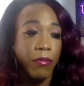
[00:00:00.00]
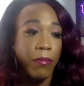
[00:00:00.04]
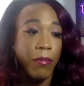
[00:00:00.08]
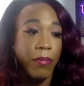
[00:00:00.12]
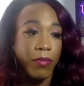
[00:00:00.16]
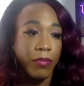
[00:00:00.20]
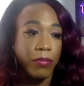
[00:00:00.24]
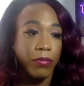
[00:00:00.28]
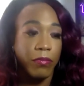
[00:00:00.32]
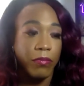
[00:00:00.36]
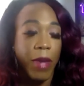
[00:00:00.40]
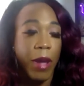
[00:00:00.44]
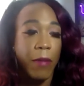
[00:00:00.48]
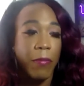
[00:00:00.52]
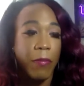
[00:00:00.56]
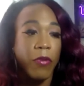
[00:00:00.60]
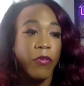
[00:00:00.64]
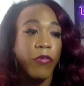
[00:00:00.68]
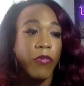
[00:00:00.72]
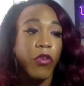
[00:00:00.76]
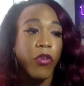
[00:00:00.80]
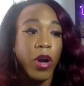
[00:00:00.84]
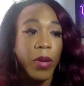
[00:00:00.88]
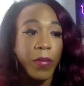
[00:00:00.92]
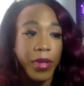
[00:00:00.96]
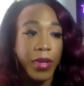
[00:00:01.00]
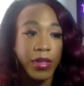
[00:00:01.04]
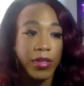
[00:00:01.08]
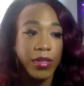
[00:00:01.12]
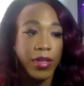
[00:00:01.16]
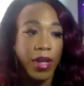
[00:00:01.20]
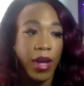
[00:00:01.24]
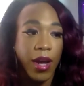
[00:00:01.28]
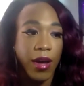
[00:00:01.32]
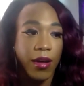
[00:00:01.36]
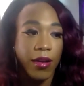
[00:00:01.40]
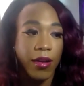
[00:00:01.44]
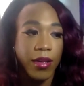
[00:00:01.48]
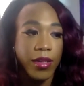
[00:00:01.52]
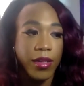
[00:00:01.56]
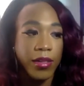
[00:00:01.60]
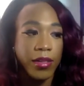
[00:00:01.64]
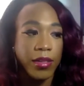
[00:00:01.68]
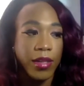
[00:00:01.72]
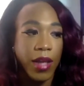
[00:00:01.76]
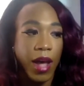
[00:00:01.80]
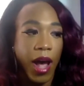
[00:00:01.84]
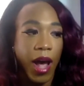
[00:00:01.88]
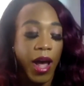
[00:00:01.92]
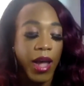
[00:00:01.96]
my performance style is
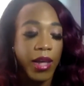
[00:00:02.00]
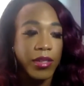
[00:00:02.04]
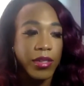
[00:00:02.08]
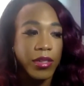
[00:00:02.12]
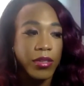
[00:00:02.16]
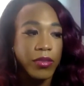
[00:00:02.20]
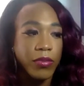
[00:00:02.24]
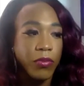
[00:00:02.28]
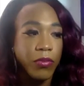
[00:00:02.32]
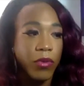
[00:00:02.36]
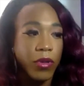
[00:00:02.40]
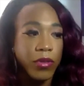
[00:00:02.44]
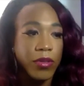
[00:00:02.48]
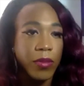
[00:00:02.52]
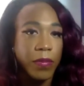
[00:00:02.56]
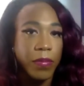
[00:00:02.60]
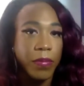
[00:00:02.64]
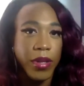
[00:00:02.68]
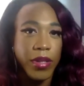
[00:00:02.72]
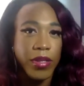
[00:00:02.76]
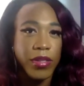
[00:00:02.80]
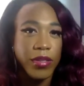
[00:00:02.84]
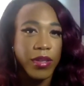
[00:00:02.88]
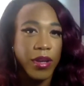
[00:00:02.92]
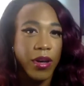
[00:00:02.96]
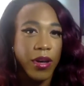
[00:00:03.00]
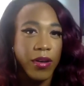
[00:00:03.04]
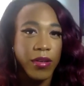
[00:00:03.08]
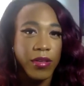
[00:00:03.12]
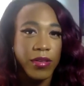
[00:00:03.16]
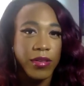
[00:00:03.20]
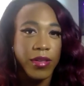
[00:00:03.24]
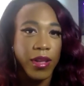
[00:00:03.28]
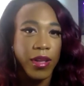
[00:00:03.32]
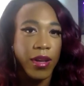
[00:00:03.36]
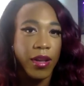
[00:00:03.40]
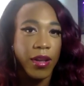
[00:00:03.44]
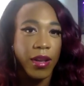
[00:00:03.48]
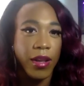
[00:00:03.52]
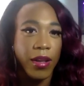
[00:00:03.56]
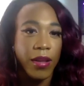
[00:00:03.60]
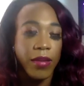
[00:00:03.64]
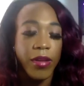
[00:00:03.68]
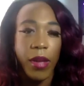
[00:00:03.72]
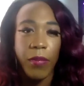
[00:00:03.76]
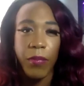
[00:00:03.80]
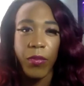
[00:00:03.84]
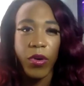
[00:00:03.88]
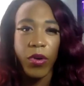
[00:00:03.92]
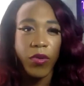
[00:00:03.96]
I just want to pick songs
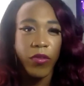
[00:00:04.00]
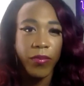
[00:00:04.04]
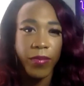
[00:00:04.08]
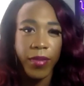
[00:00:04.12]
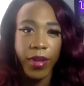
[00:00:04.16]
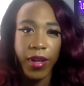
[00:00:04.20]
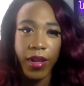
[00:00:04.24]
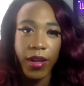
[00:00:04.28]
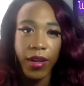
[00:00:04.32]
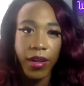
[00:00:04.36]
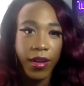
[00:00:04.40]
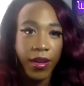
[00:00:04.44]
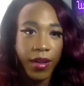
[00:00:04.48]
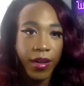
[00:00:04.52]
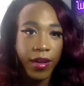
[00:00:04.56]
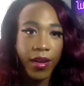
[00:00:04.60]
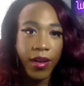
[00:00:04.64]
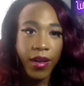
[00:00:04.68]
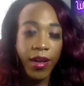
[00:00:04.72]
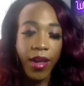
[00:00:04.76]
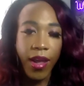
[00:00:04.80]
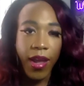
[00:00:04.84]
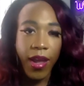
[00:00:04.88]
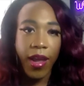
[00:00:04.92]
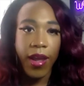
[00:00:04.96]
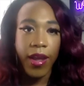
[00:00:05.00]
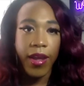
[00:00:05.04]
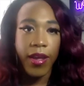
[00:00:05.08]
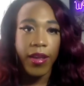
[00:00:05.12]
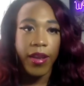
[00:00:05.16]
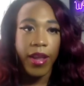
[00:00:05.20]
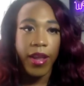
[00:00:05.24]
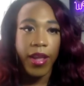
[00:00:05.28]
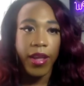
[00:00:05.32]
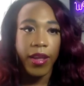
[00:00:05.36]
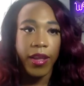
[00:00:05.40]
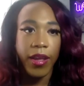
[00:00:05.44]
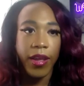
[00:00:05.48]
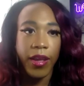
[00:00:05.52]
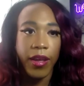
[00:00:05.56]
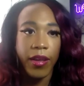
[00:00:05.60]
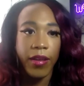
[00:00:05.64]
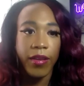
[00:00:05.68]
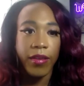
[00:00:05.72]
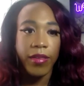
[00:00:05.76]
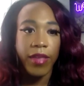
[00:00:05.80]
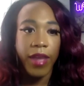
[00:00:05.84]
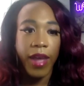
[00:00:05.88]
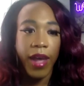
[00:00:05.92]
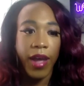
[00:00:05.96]
that move me and like
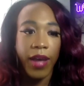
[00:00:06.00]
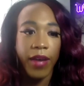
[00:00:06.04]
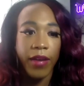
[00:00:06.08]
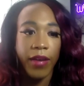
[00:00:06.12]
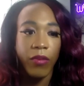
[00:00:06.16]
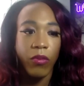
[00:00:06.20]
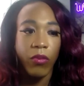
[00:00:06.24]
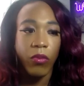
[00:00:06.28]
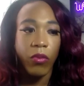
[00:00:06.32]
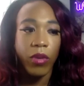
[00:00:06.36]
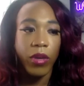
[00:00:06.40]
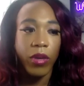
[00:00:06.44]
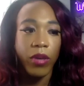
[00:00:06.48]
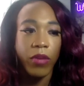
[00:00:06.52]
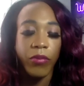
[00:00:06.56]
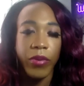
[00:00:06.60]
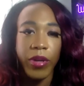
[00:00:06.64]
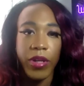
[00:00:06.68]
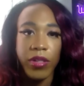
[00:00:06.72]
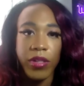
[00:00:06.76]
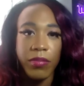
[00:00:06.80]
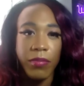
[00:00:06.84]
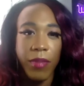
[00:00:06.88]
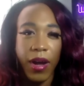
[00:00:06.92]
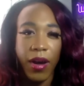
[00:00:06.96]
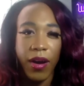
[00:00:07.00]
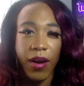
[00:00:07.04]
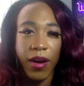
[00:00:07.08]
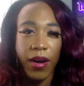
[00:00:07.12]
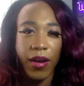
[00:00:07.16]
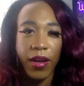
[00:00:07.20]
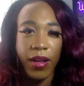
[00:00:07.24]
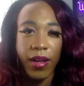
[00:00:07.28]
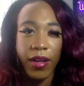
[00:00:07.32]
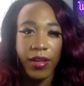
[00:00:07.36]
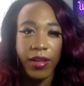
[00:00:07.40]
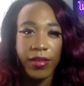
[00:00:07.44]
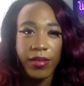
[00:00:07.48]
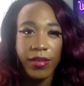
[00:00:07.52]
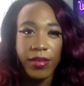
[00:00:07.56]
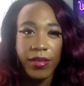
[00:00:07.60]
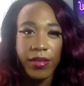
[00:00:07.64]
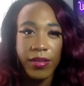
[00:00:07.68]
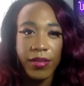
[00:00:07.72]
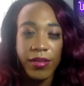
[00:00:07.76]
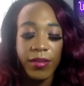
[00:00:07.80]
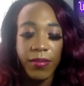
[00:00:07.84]
that really reach my audience, to be